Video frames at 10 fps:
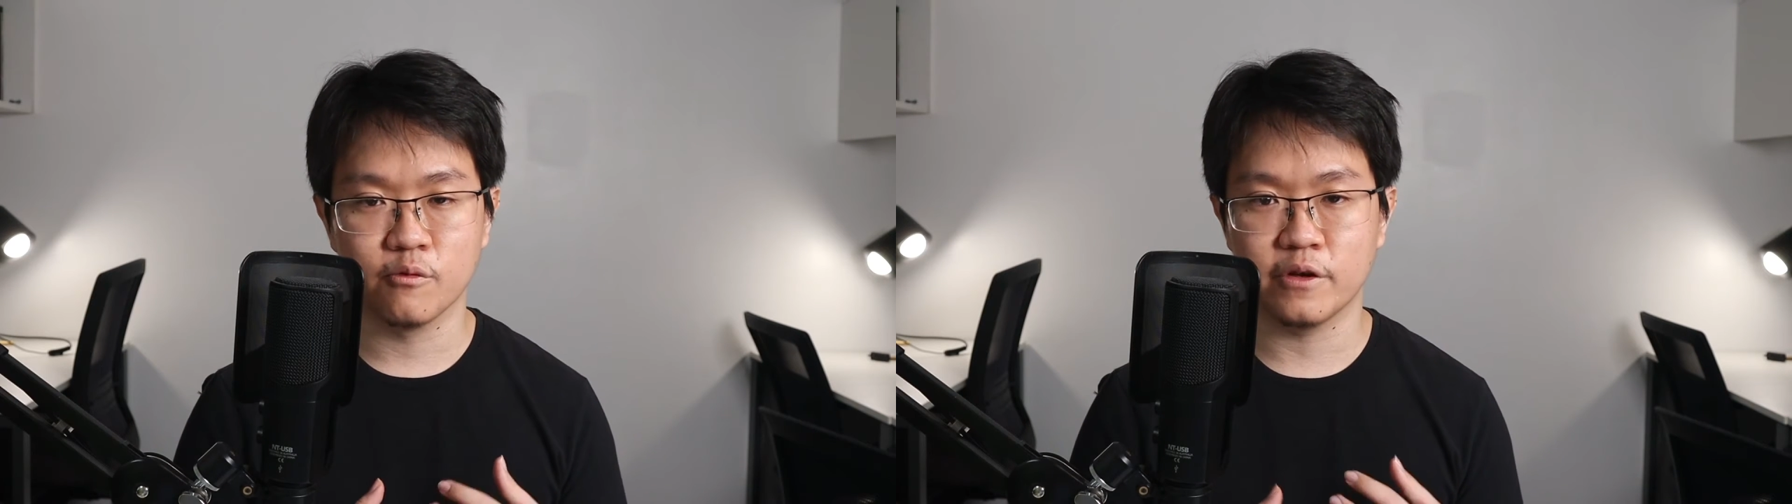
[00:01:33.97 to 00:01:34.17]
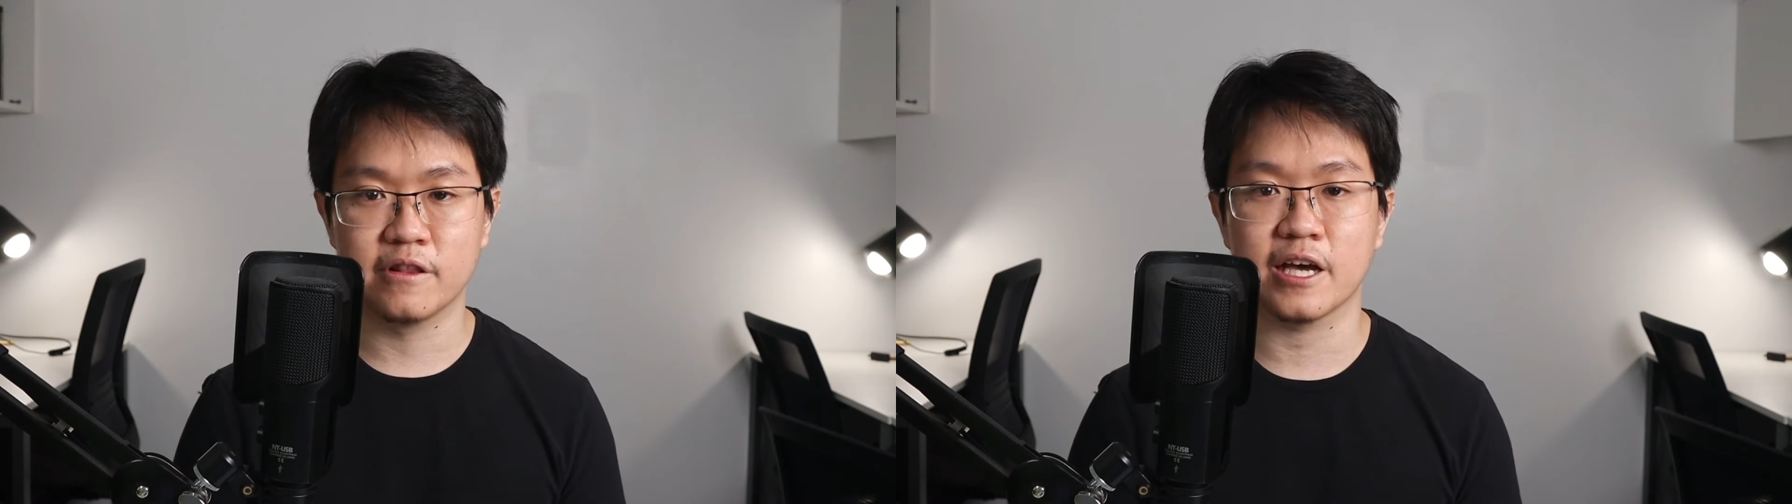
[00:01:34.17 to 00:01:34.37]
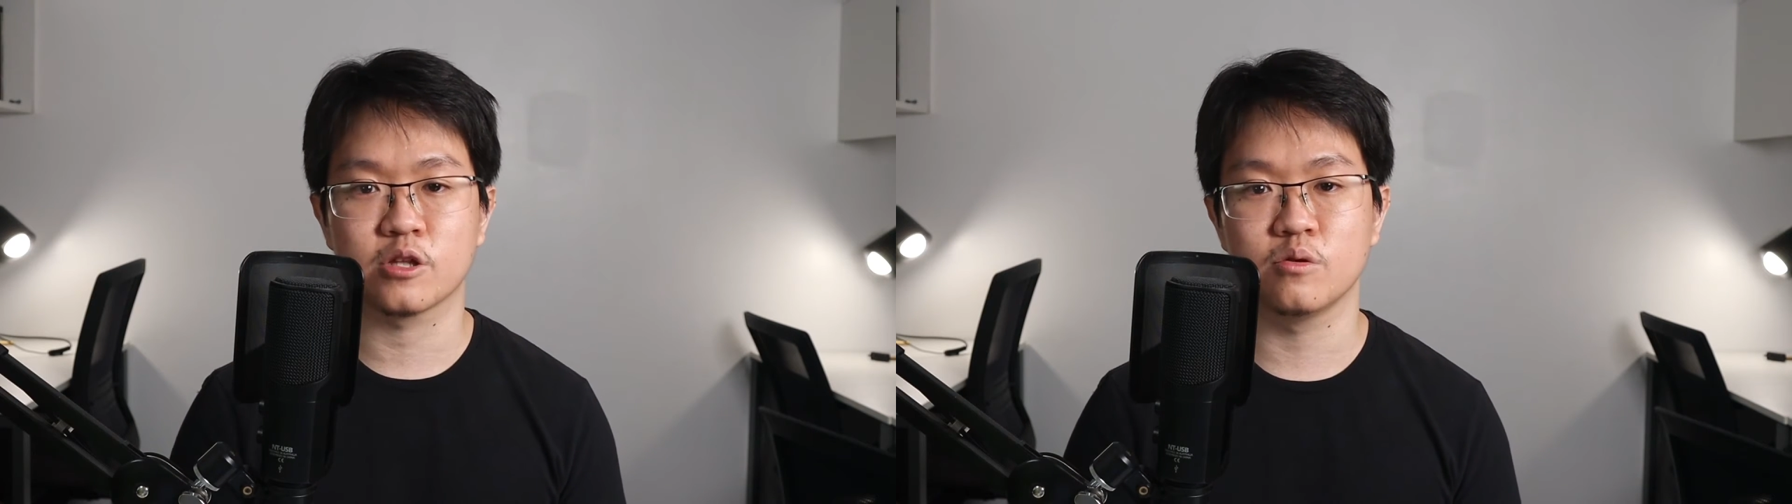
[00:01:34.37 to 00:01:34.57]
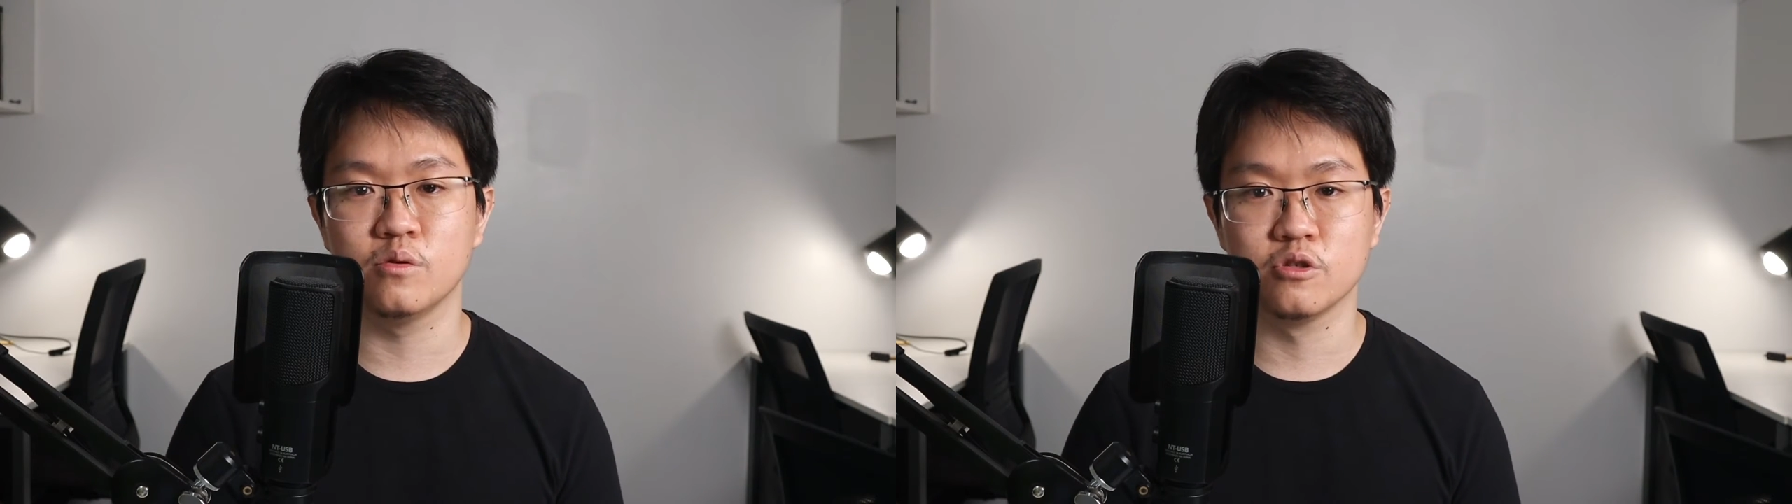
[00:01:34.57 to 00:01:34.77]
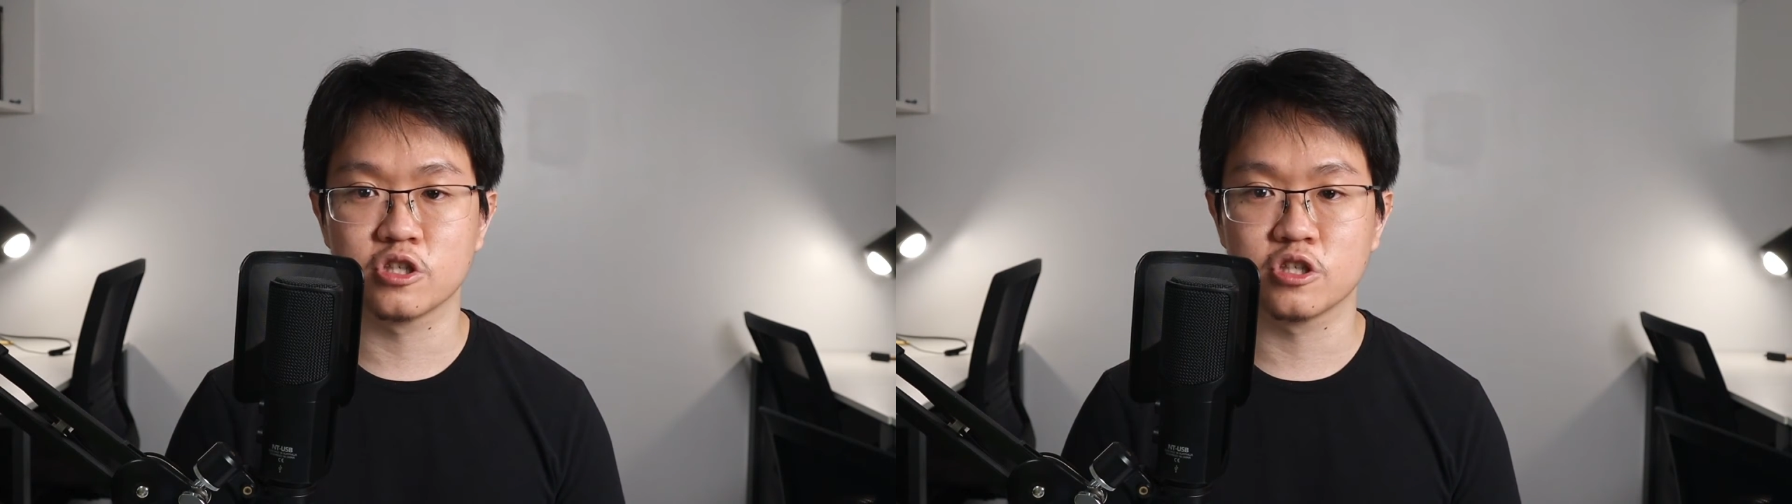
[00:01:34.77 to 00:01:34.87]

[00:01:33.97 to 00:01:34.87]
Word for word: we'd like to